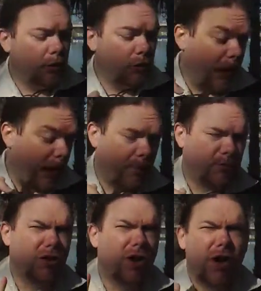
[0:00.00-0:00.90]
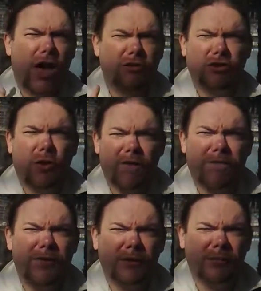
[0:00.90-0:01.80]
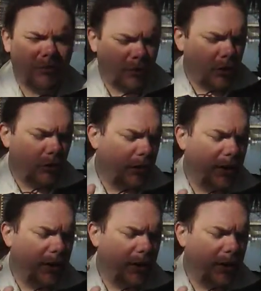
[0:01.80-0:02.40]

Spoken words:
You can capture short films.